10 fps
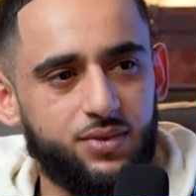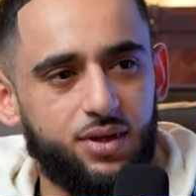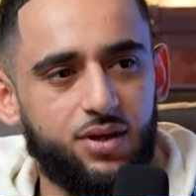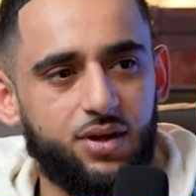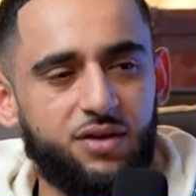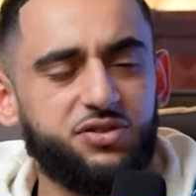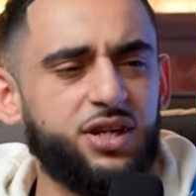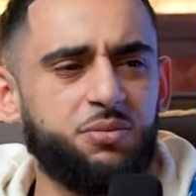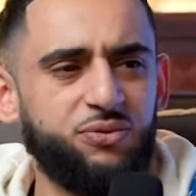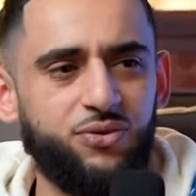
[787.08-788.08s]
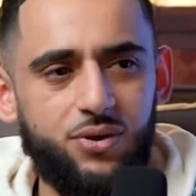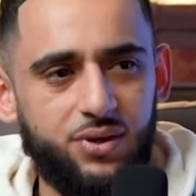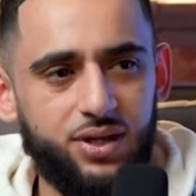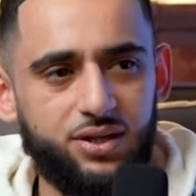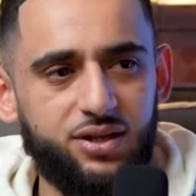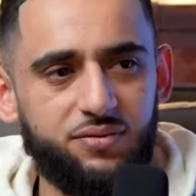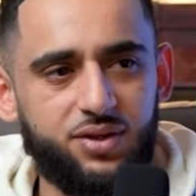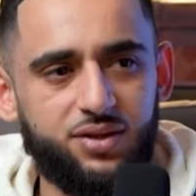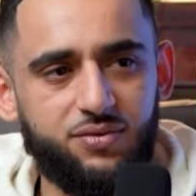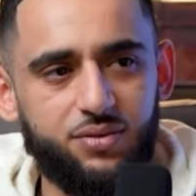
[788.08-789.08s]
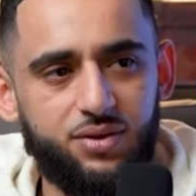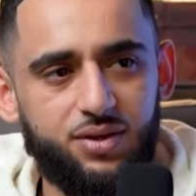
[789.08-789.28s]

Yeah, I've said it before in another interview.